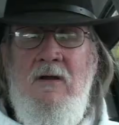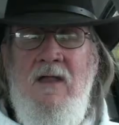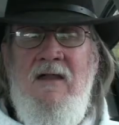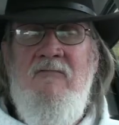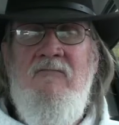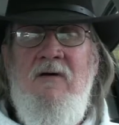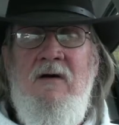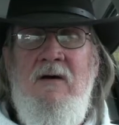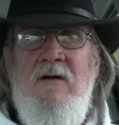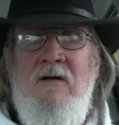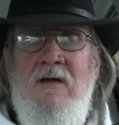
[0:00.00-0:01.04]
are a lot of
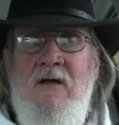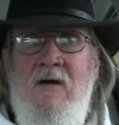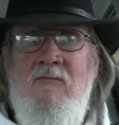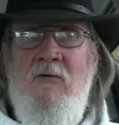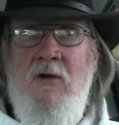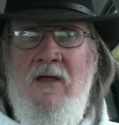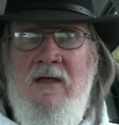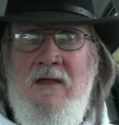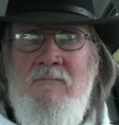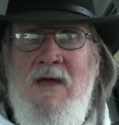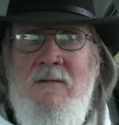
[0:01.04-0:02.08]
uh,
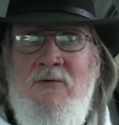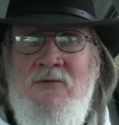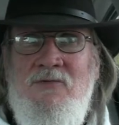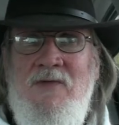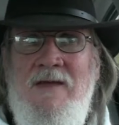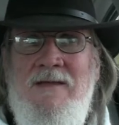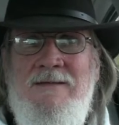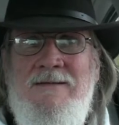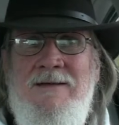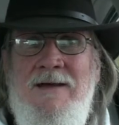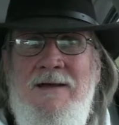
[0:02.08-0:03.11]
four-legged mammals,
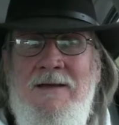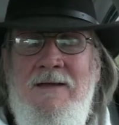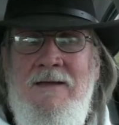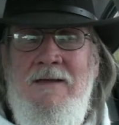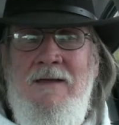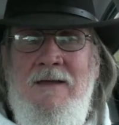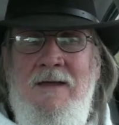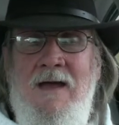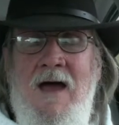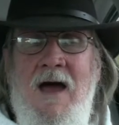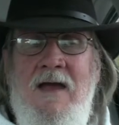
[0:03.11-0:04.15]
and uh,
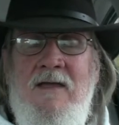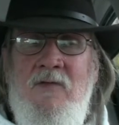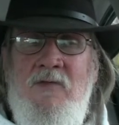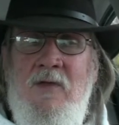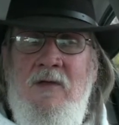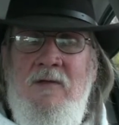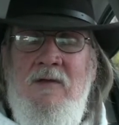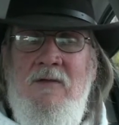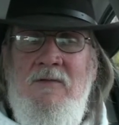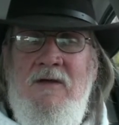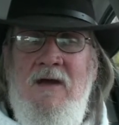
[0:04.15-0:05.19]
I guess uh, you
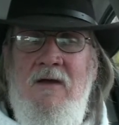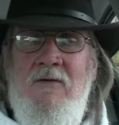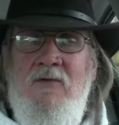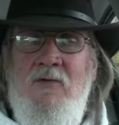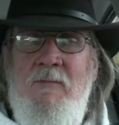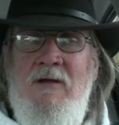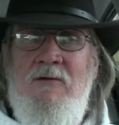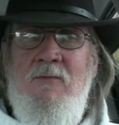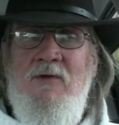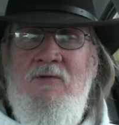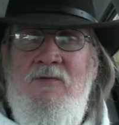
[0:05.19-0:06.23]
know the coyote's about the
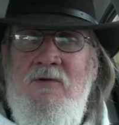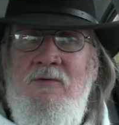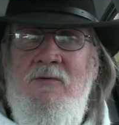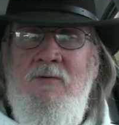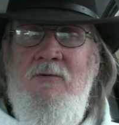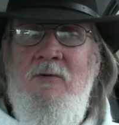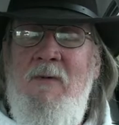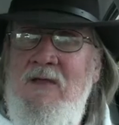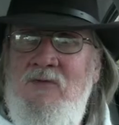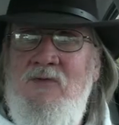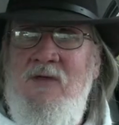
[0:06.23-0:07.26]
worst. You you, you
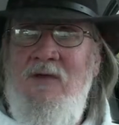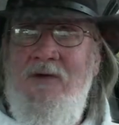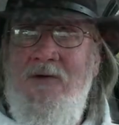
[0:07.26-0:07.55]
might see a